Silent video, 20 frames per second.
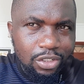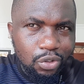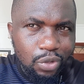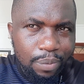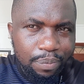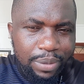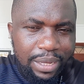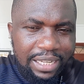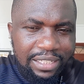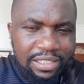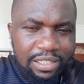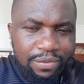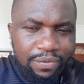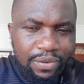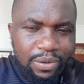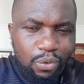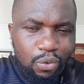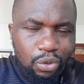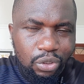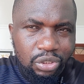to appear as if
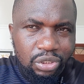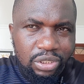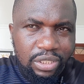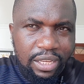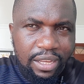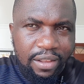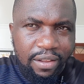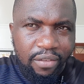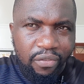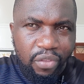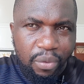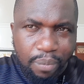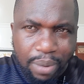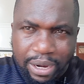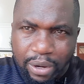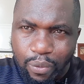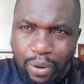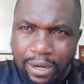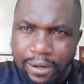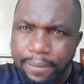he was uh, the bad
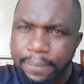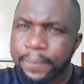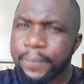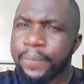one.